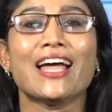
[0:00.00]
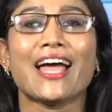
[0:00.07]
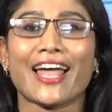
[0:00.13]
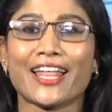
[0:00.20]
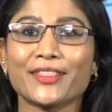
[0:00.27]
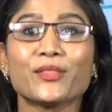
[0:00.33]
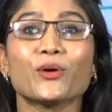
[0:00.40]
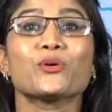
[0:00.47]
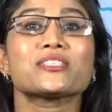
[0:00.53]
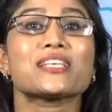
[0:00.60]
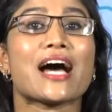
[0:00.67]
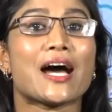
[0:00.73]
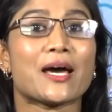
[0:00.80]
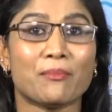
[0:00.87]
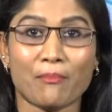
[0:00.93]
and those
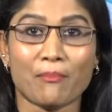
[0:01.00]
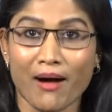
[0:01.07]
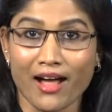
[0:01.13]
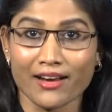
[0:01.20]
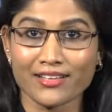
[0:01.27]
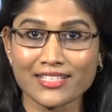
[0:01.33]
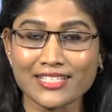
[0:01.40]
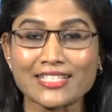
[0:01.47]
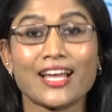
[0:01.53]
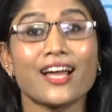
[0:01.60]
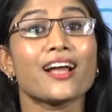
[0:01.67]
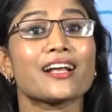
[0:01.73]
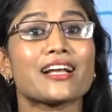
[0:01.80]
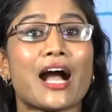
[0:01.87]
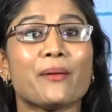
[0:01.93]
are Manas,
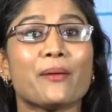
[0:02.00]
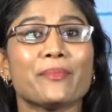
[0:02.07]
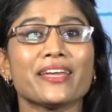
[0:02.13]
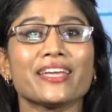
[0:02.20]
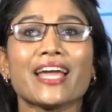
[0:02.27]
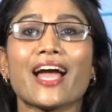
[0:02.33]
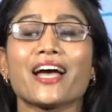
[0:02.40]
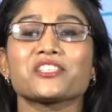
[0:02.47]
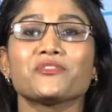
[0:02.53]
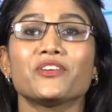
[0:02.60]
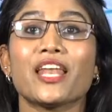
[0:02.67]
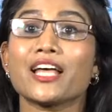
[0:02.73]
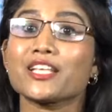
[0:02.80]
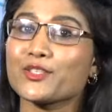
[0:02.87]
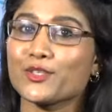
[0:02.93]
Kameng as well
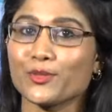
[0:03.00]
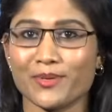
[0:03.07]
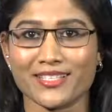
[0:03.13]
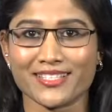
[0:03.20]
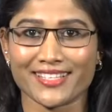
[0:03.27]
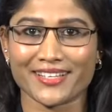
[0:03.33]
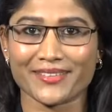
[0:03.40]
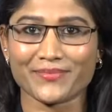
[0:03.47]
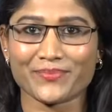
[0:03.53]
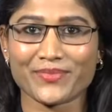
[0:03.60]
as Subansiri.